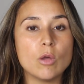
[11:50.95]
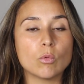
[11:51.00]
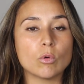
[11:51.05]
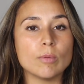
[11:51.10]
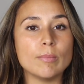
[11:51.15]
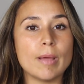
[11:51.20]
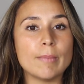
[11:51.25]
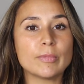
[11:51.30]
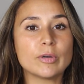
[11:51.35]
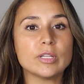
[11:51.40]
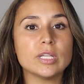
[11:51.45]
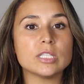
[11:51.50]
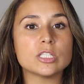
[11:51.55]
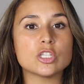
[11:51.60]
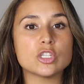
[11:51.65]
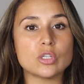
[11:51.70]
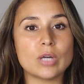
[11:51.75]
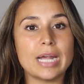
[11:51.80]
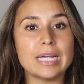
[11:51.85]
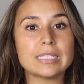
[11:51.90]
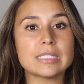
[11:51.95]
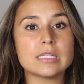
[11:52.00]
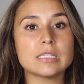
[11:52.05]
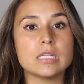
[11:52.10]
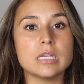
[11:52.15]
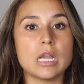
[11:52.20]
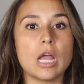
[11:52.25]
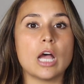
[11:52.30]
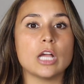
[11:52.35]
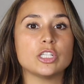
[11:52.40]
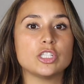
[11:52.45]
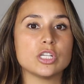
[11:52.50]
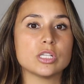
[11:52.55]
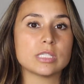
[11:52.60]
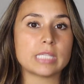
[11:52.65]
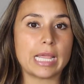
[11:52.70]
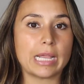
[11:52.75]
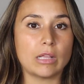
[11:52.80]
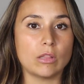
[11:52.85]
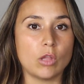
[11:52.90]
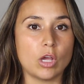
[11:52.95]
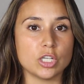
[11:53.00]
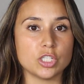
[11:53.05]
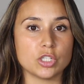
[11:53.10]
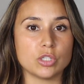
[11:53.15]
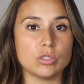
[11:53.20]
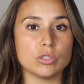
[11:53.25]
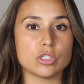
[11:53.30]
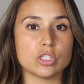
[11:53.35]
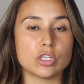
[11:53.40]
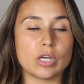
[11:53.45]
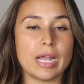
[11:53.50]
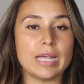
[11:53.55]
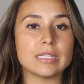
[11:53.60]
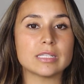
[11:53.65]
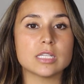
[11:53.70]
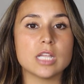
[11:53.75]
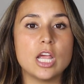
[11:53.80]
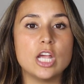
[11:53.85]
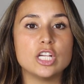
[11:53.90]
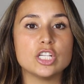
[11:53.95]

Remember that stress is not just psychological stress.